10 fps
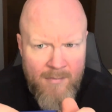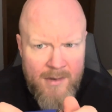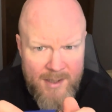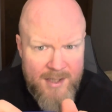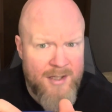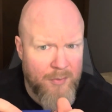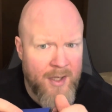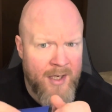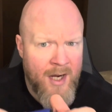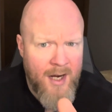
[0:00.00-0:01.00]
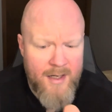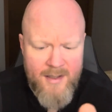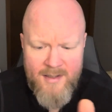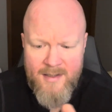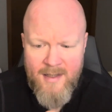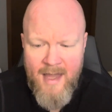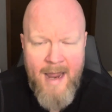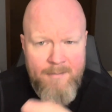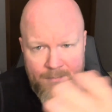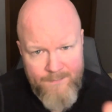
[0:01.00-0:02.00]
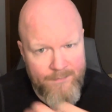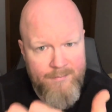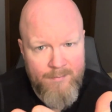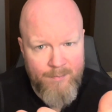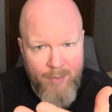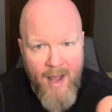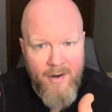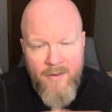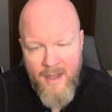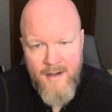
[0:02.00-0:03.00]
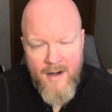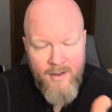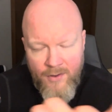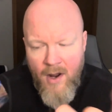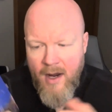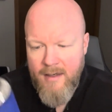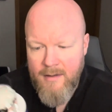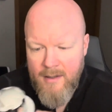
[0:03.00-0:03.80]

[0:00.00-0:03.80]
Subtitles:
"This is really good. This is a lot better than I thought."